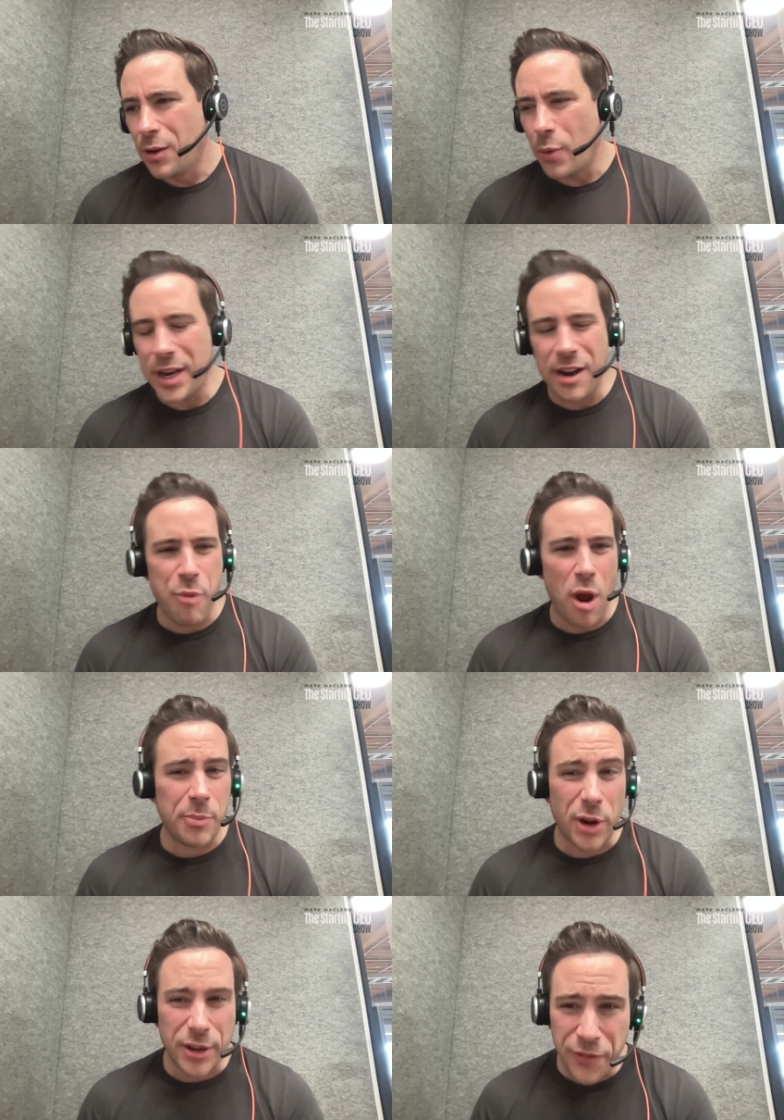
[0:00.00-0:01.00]
we didn't have
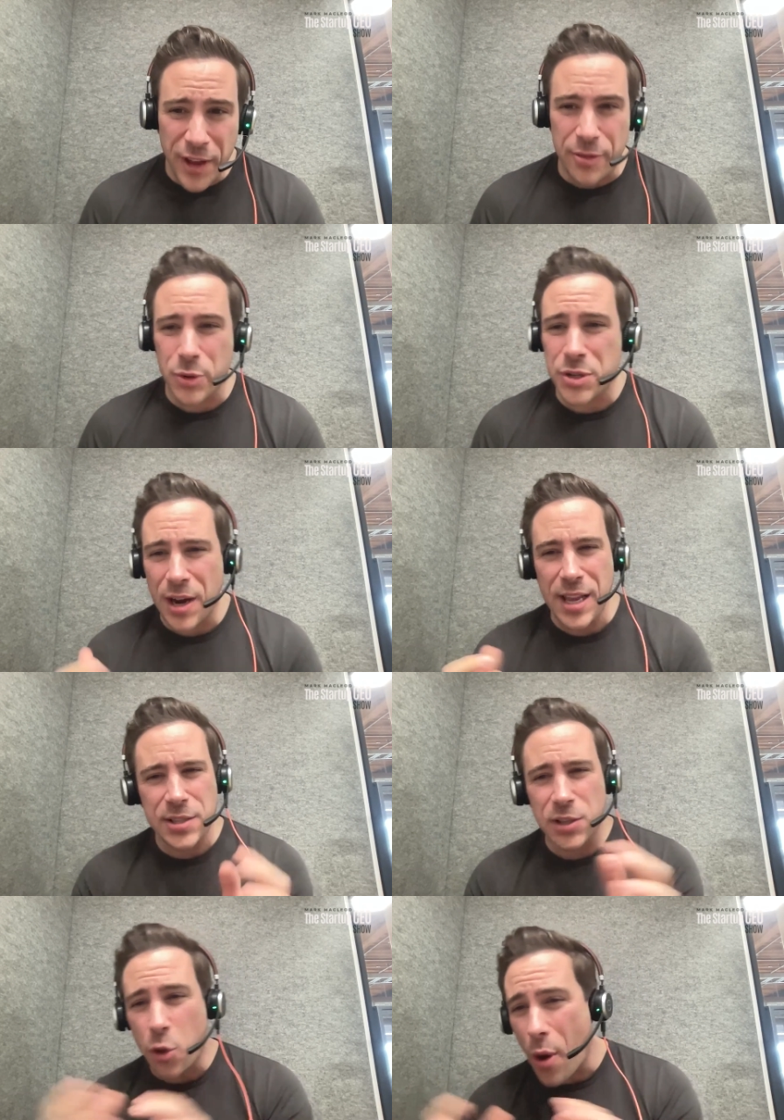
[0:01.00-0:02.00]
product market fit. They're
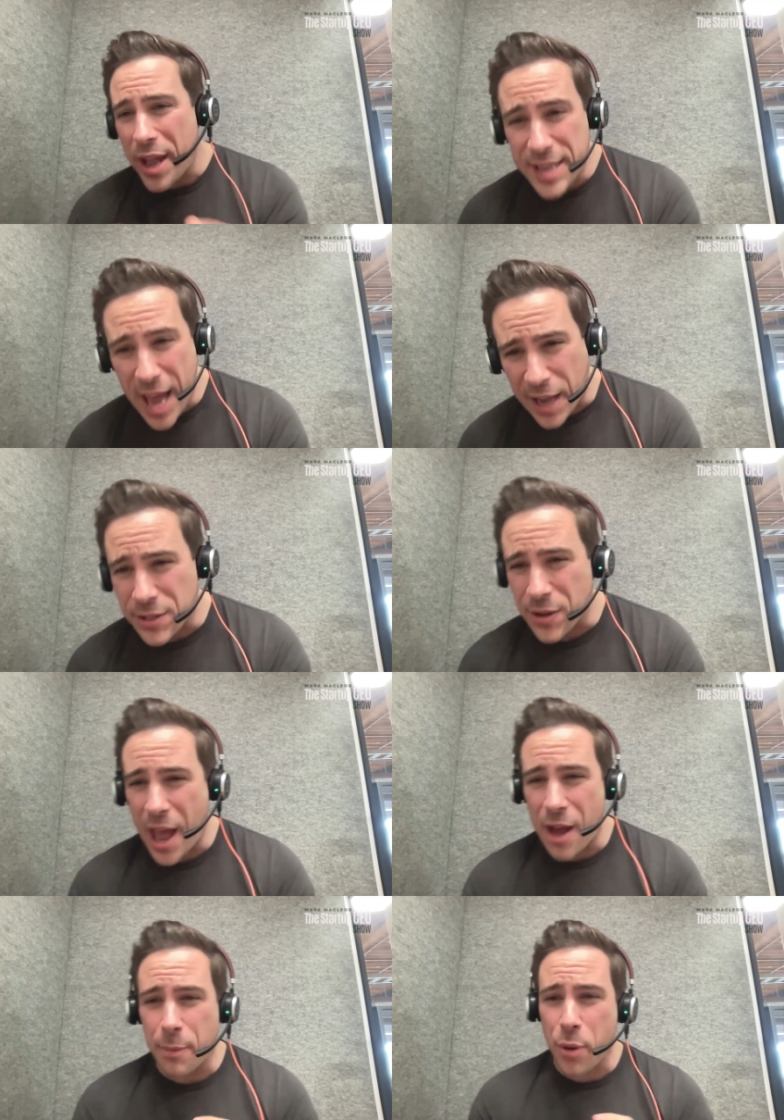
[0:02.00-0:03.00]
studying Sequoia decks on
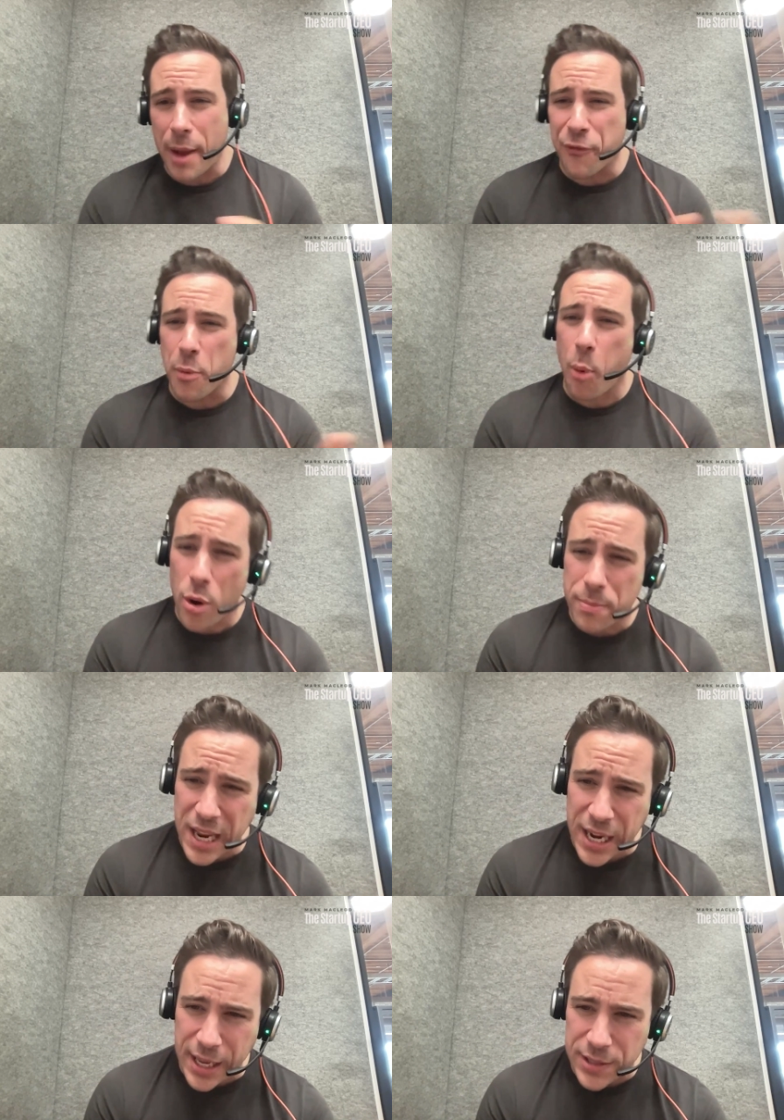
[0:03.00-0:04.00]
how to prep for board
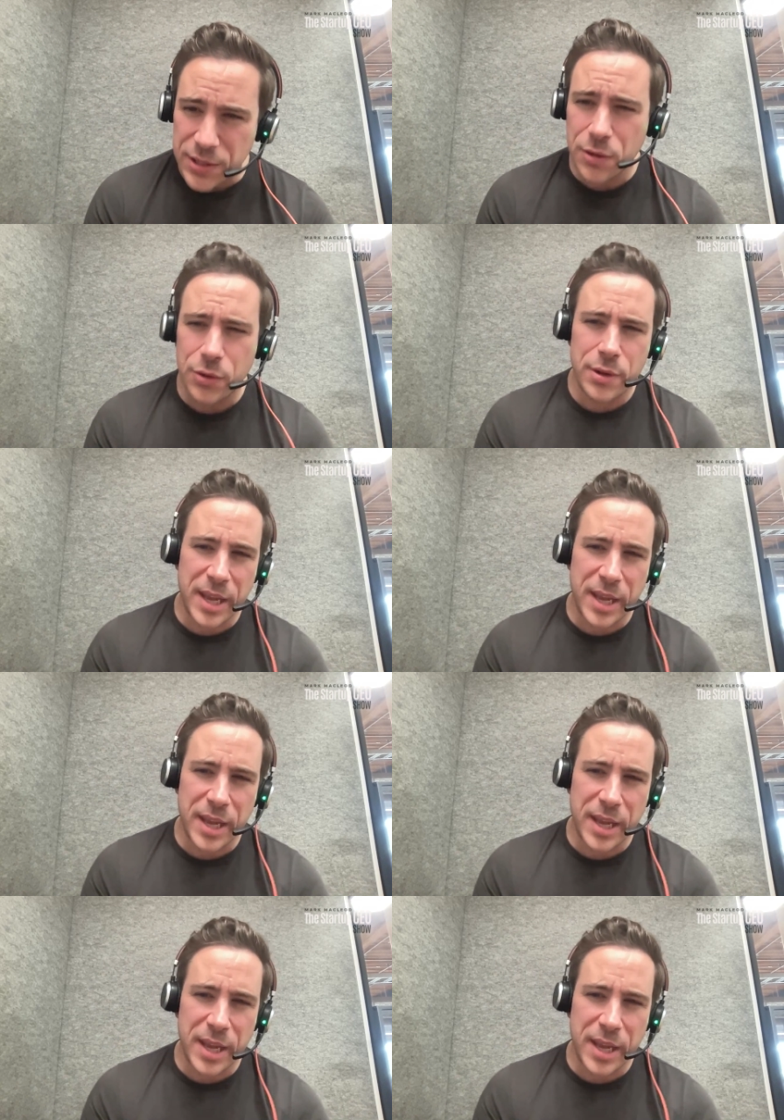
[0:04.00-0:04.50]
meetings. Do you know what I